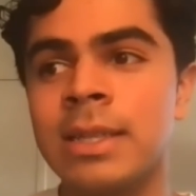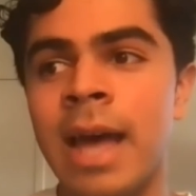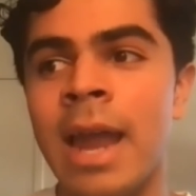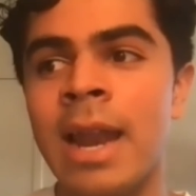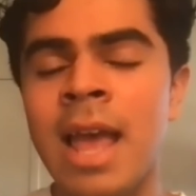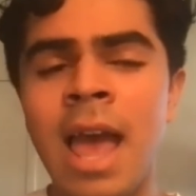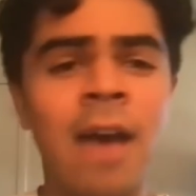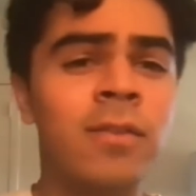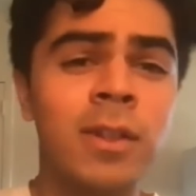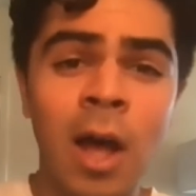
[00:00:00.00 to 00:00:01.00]
that
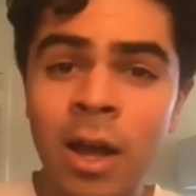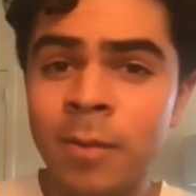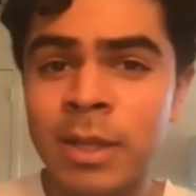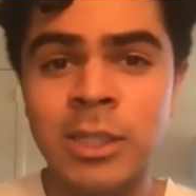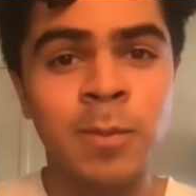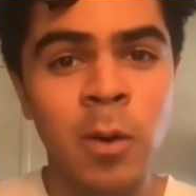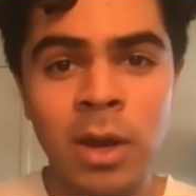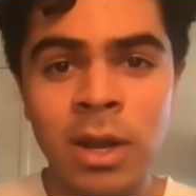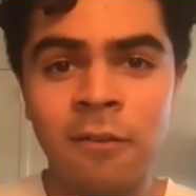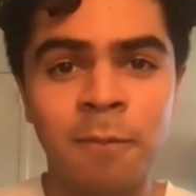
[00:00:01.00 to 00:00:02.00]
have long been
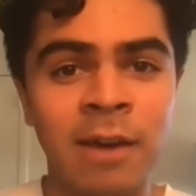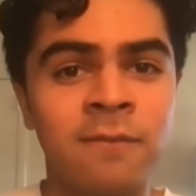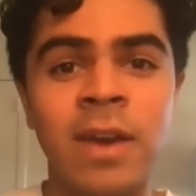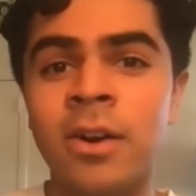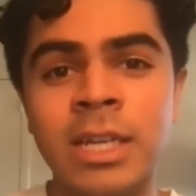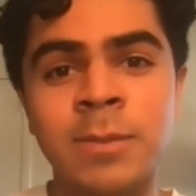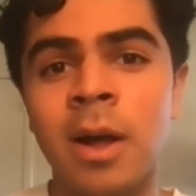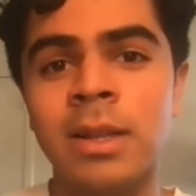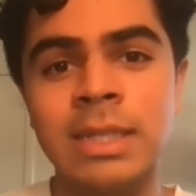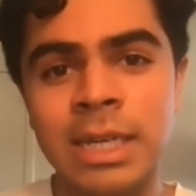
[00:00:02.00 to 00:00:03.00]
spoken of by various
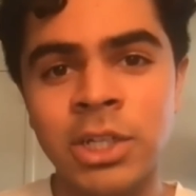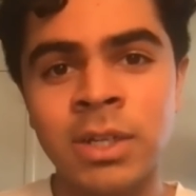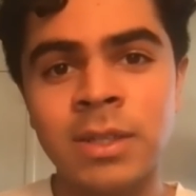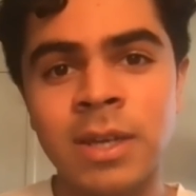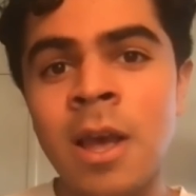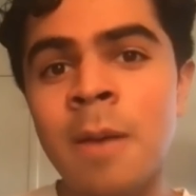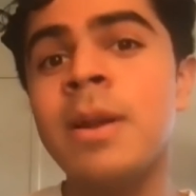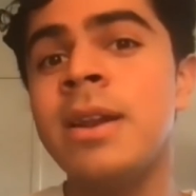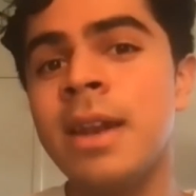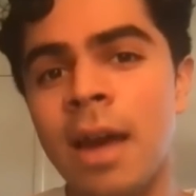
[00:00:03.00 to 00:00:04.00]
politicians
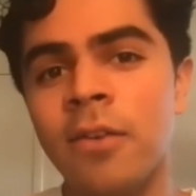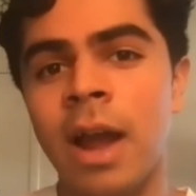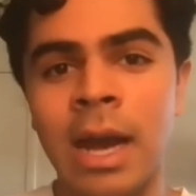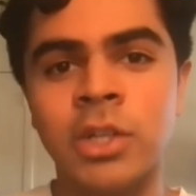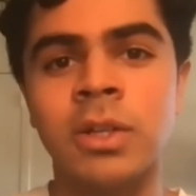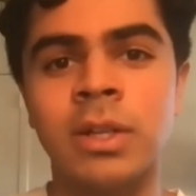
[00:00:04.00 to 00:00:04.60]
but never actually